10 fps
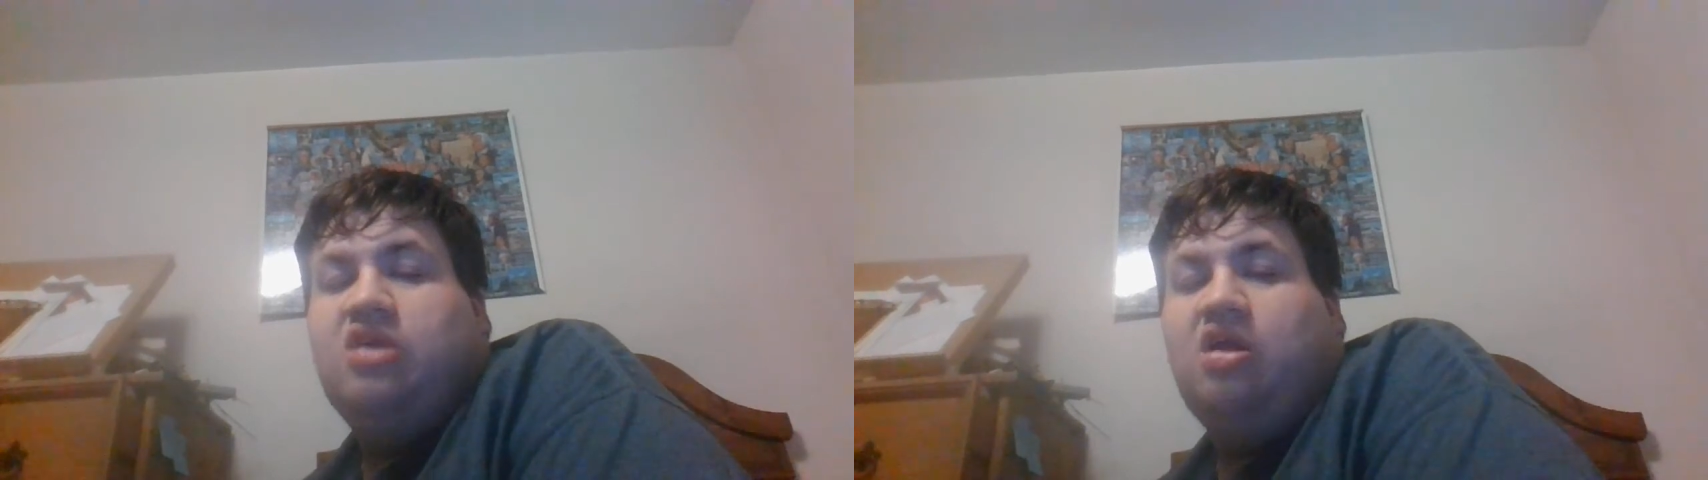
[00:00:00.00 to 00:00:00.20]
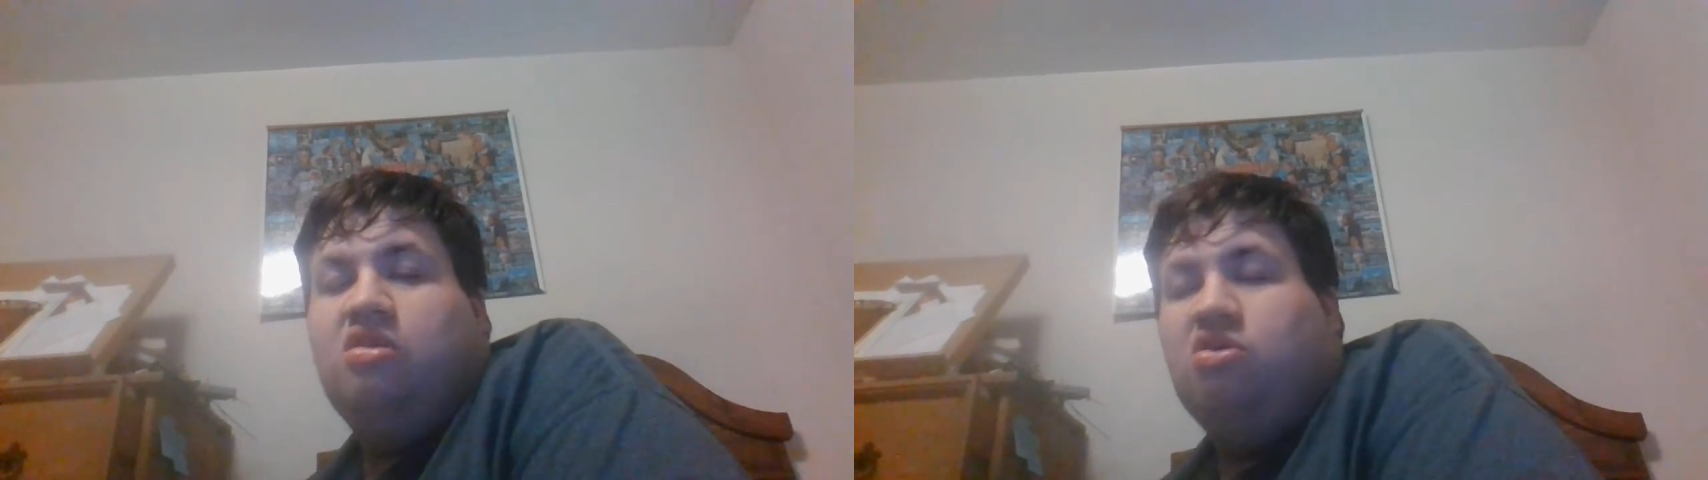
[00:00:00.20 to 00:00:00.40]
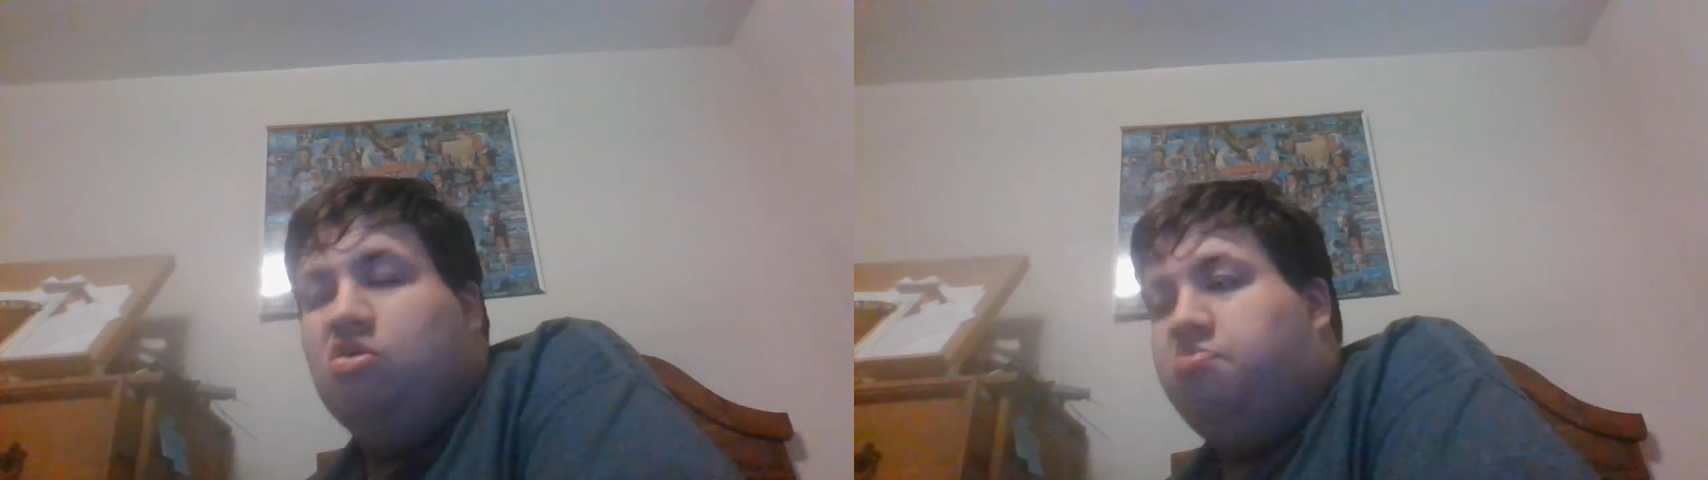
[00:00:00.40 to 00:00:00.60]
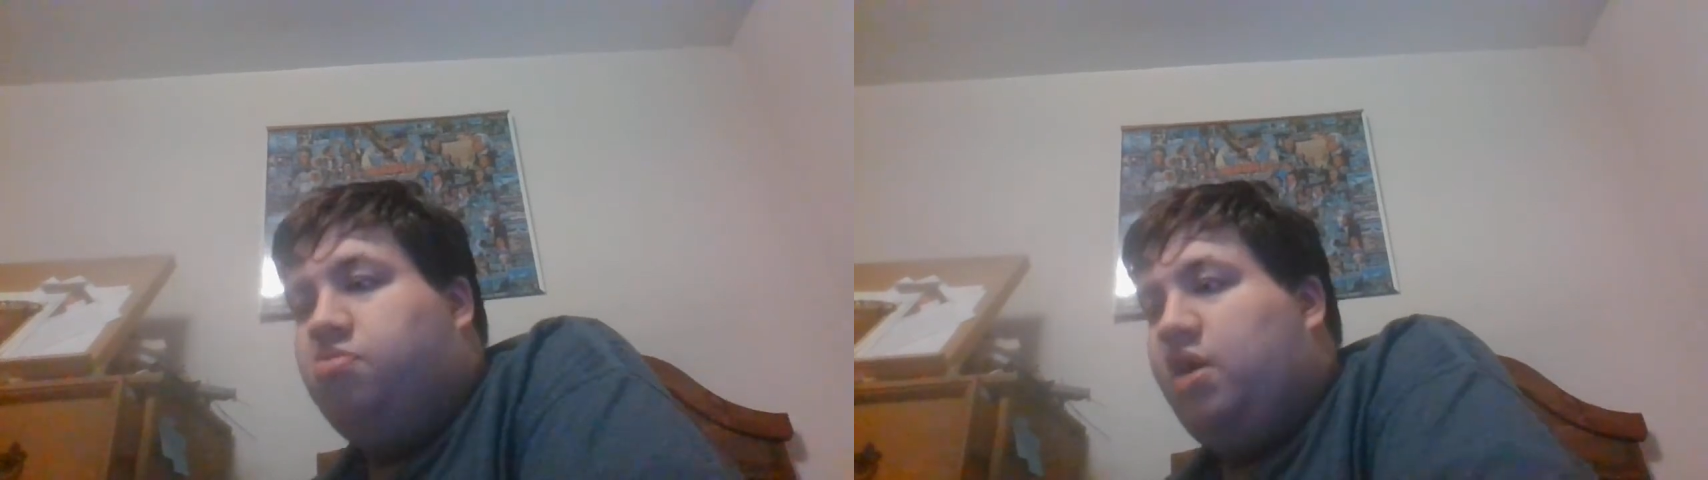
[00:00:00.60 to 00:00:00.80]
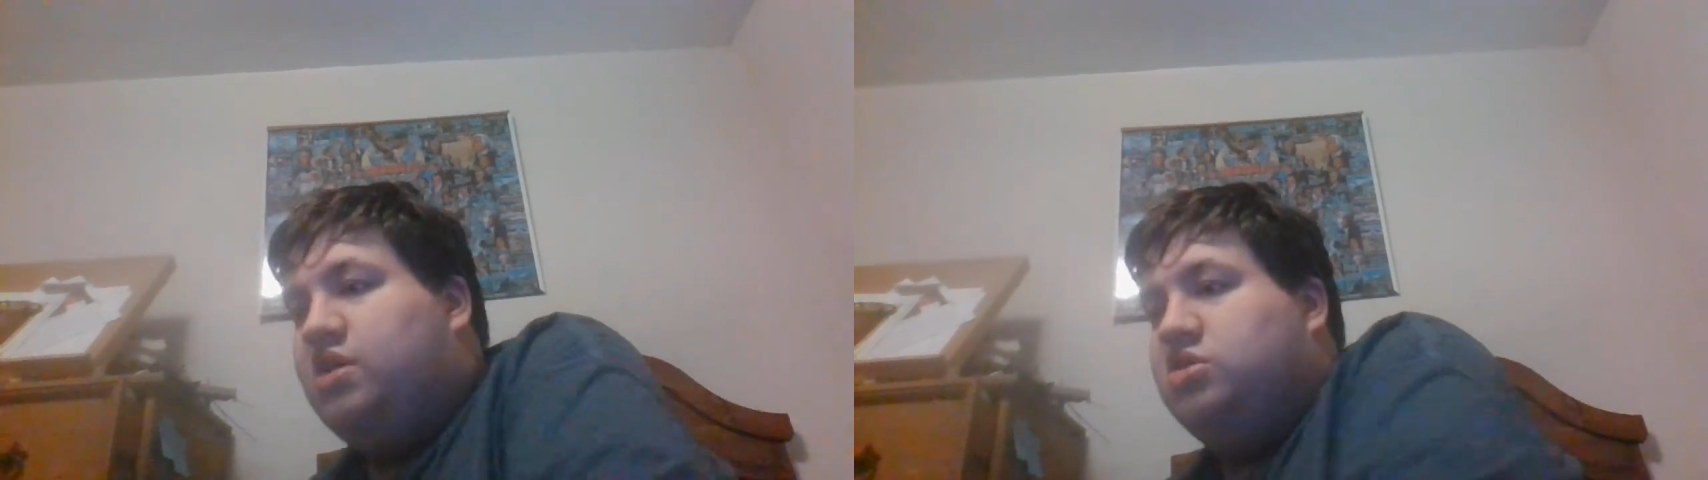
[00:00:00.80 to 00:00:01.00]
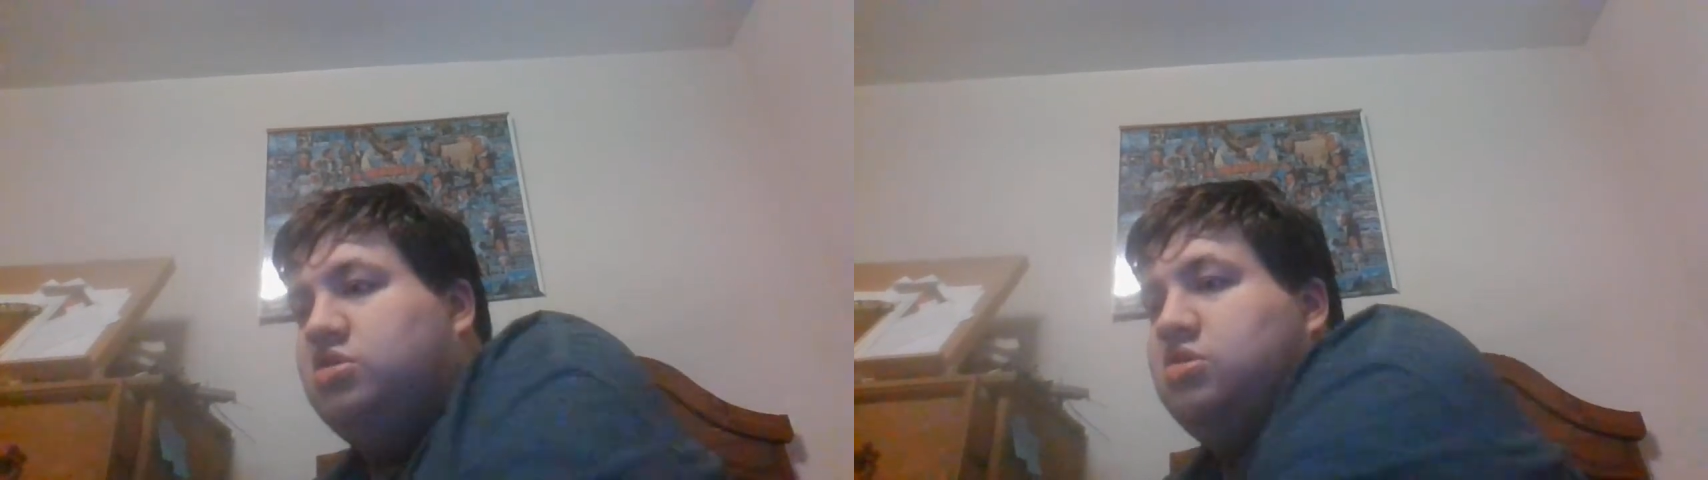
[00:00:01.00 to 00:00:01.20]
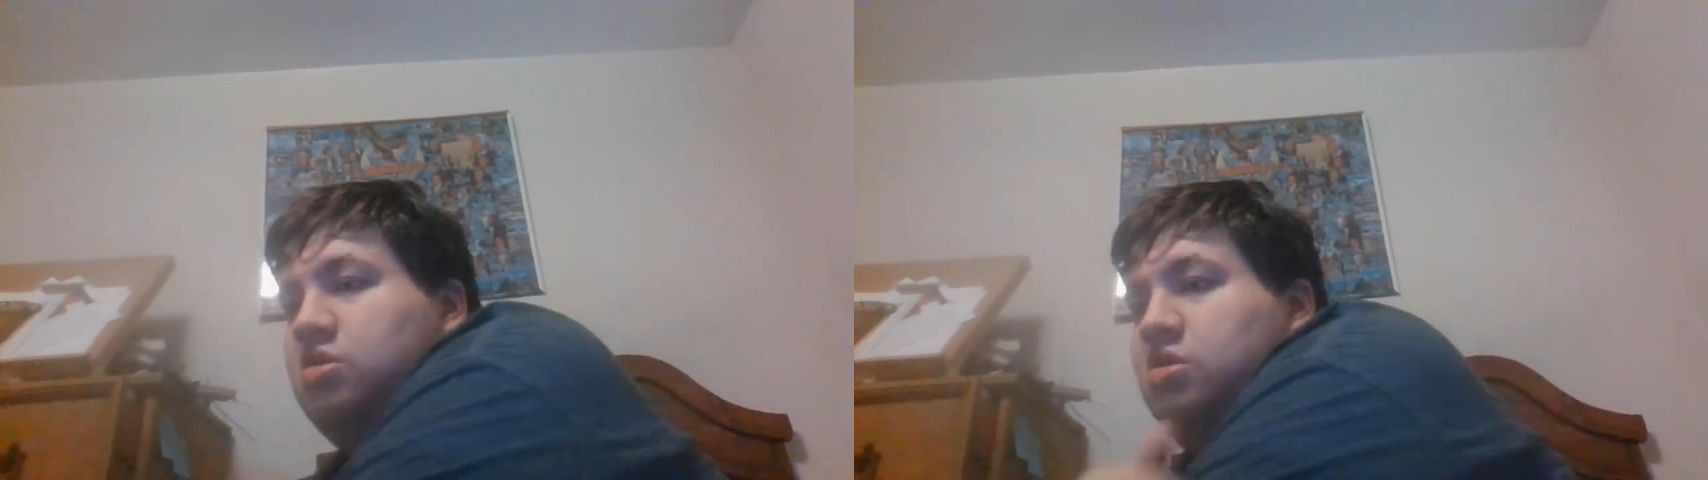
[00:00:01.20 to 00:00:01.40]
that took place